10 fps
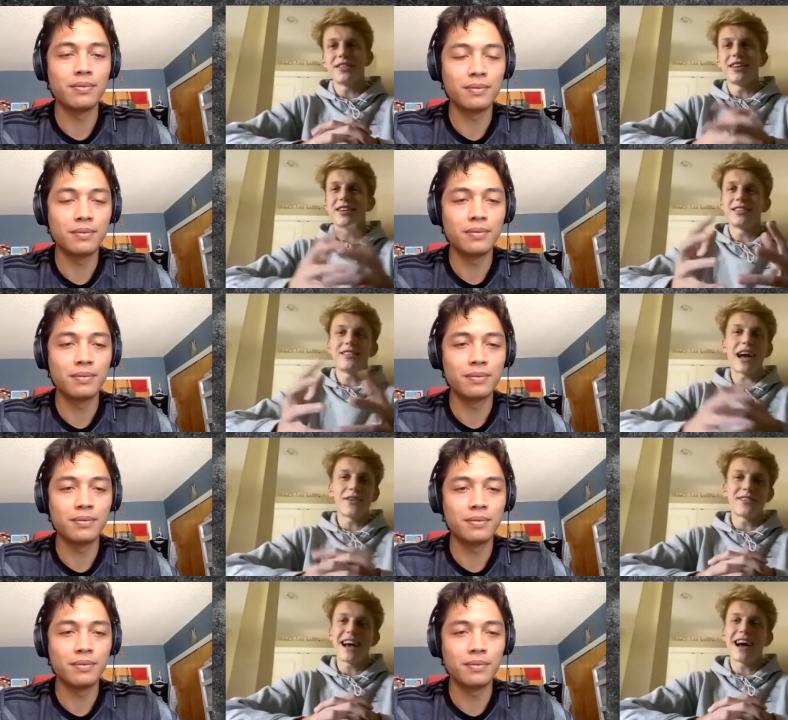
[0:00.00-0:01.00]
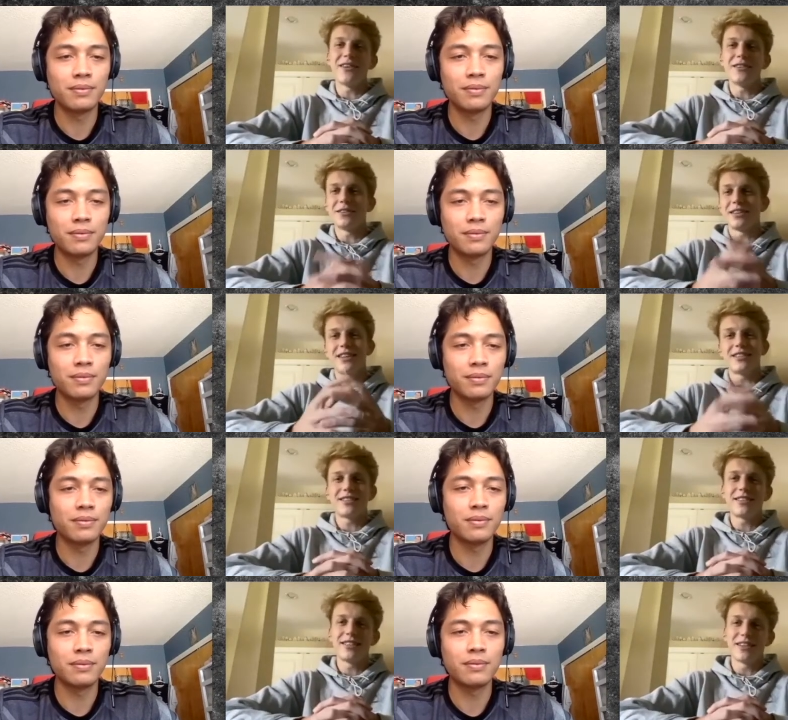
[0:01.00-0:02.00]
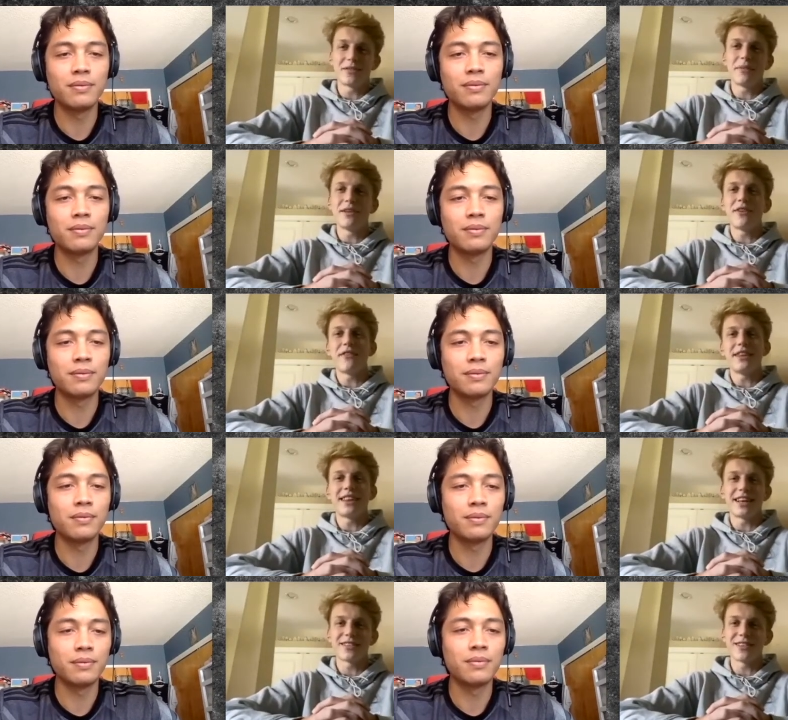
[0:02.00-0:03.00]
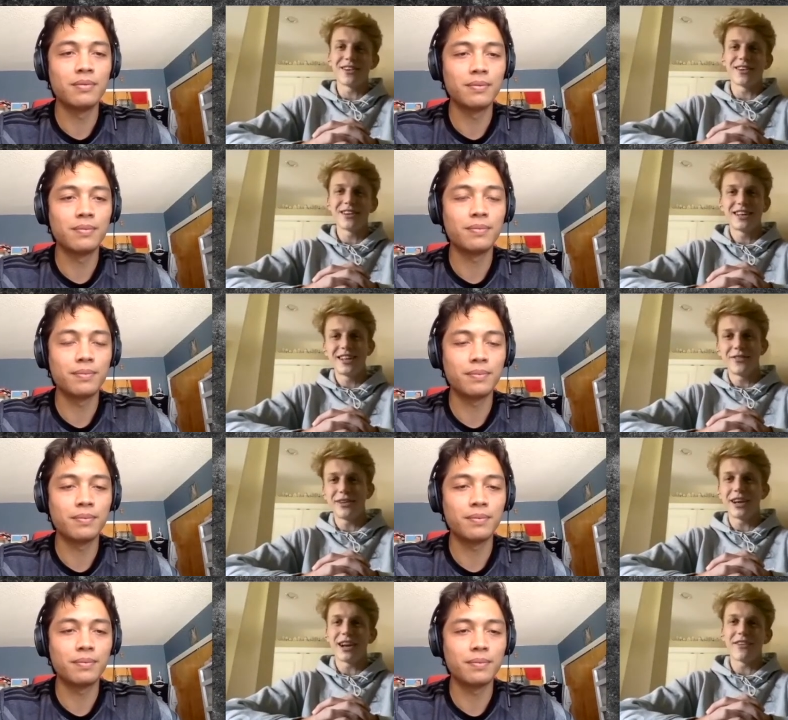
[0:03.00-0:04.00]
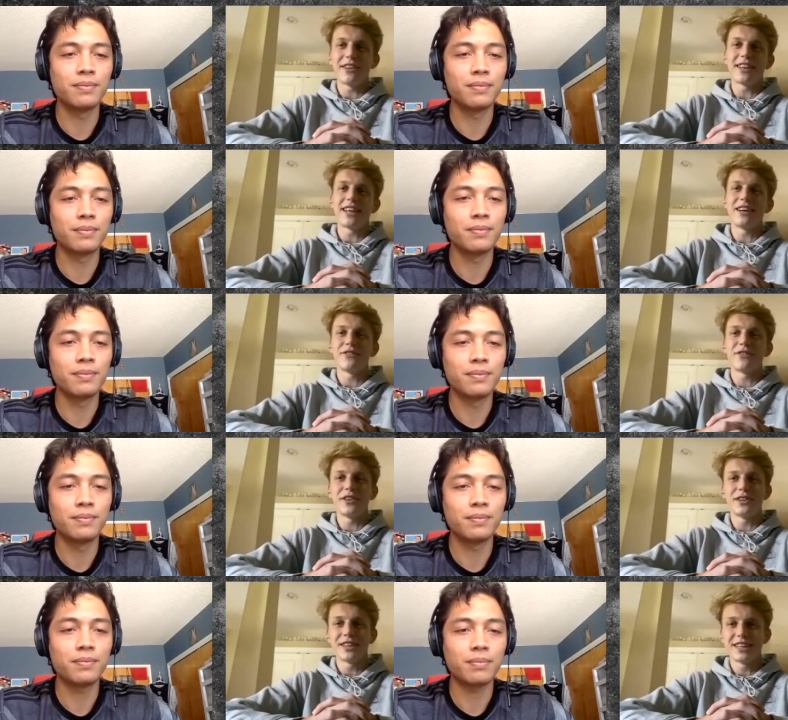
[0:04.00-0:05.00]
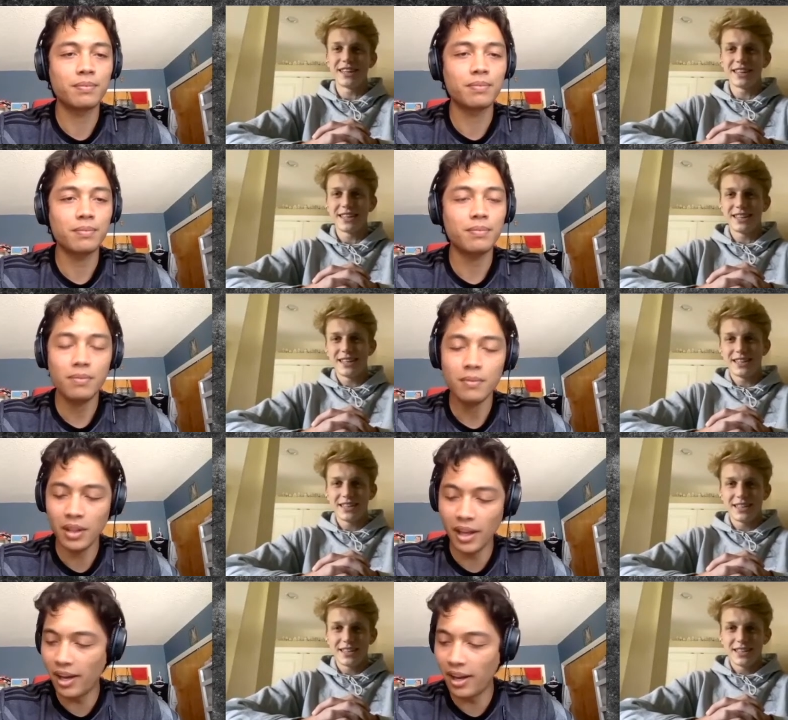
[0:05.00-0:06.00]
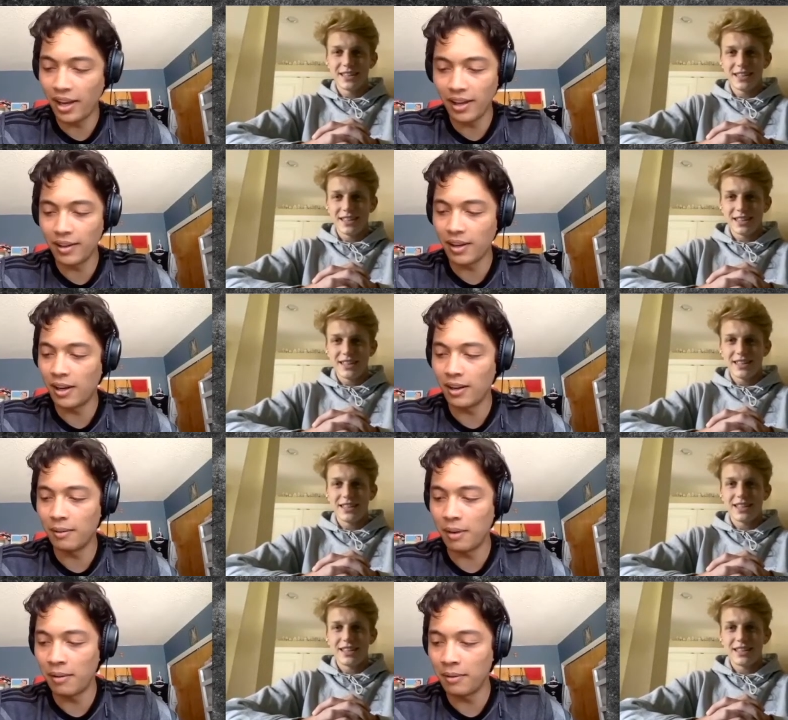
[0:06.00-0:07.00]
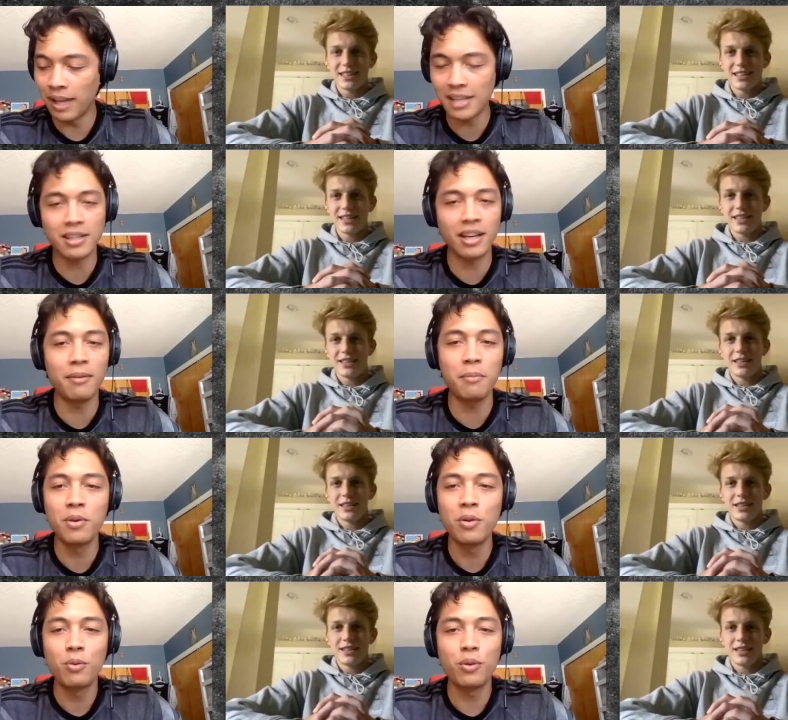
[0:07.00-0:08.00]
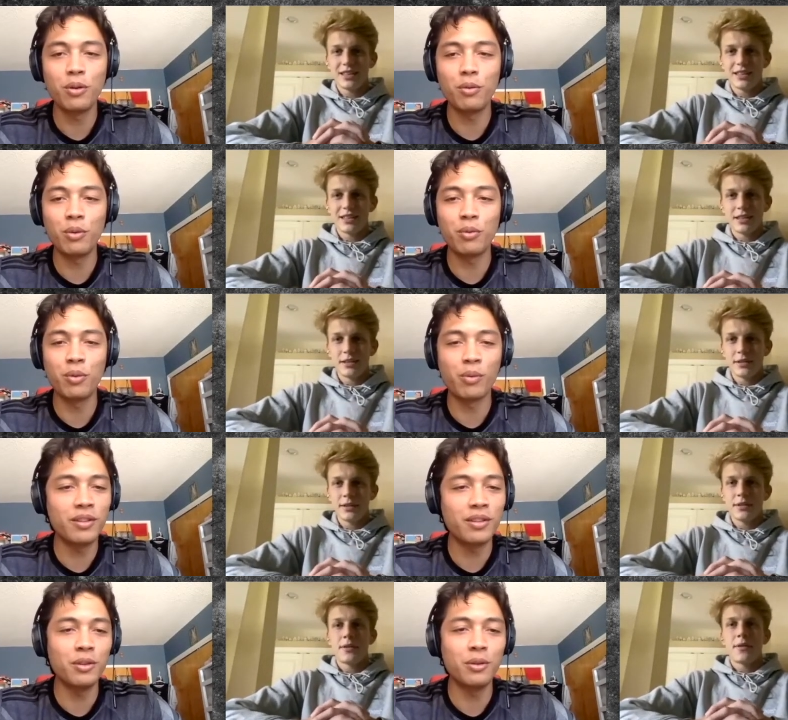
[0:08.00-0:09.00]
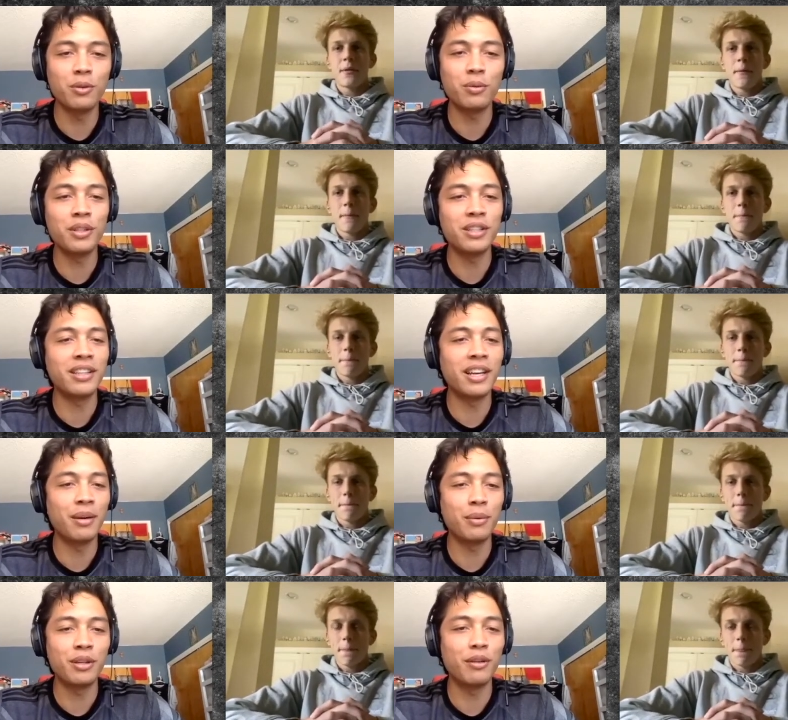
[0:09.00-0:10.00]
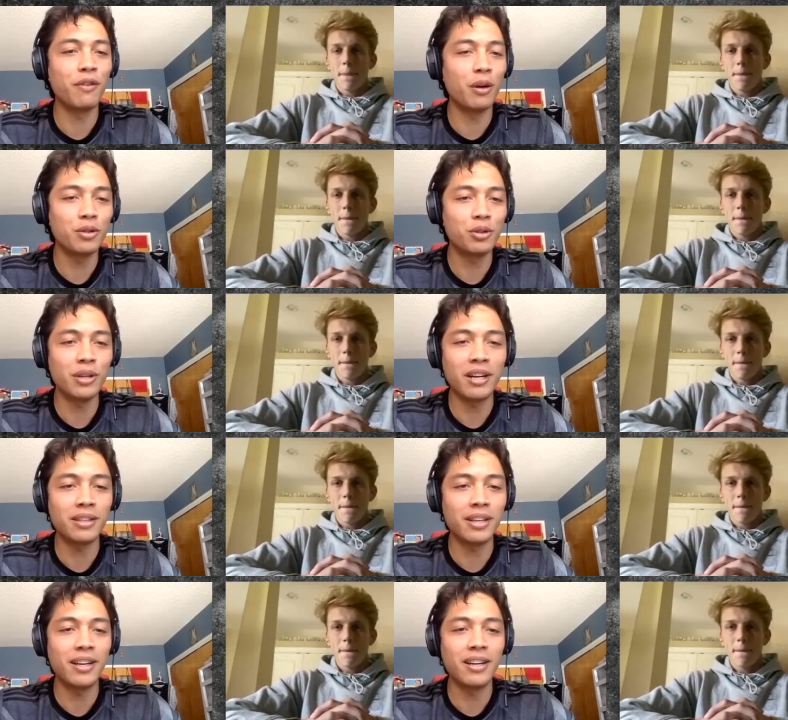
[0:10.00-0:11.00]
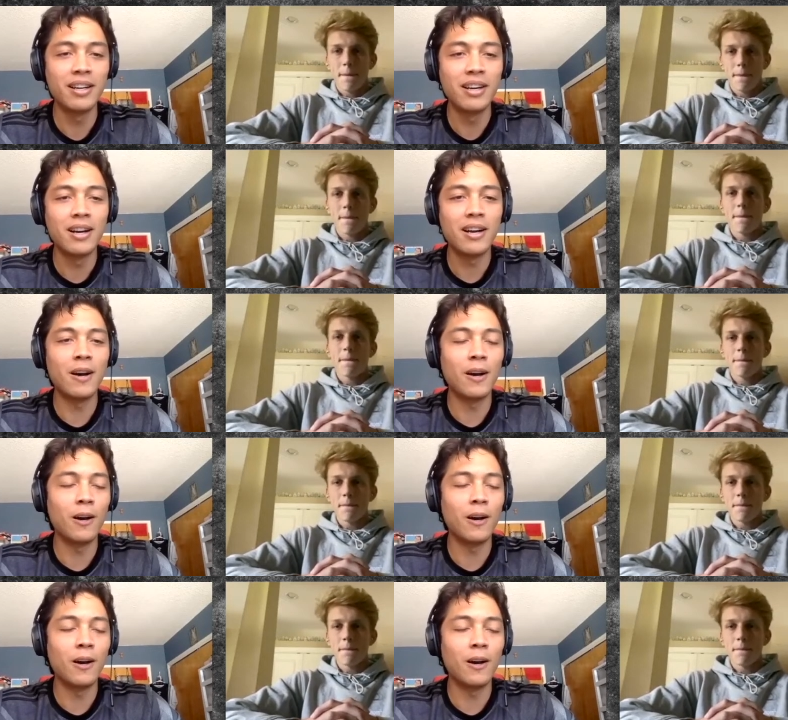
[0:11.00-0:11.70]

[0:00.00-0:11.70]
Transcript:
Speaker 1: There's downtown. There's there's a bit of everything. So we got everything here for you.
Speaker 2: Yeah, and uh, last time we we were with you, we did the we did a photo shoot out there um,